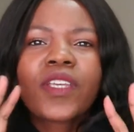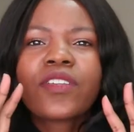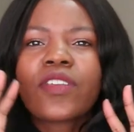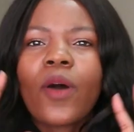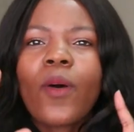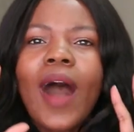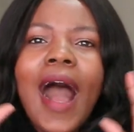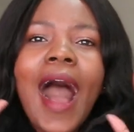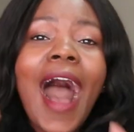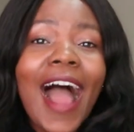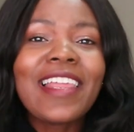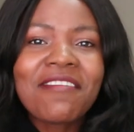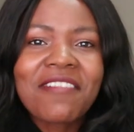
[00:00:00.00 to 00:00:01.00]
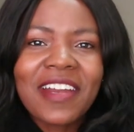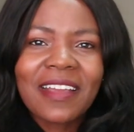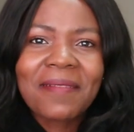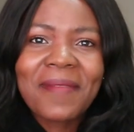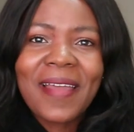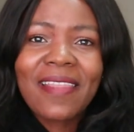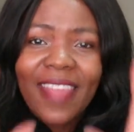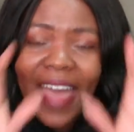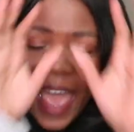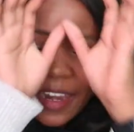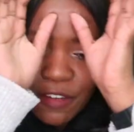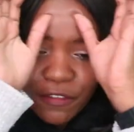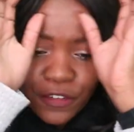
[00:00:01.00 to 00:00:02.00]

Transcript: So I highly recommend that.